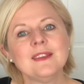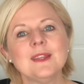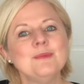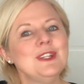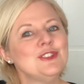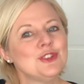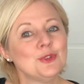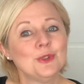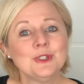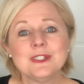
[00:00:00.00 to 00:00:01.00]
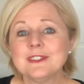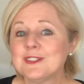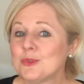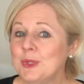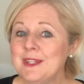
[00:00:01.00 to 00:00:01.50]
then be sure to
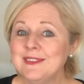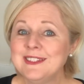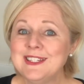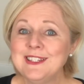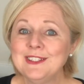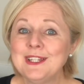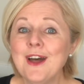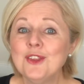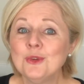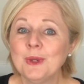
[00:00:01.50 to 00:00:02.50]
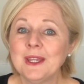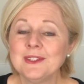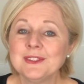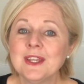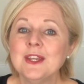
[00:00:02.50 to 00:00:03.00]
sweeten the deal in other
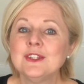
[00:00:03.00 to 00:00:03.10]
ways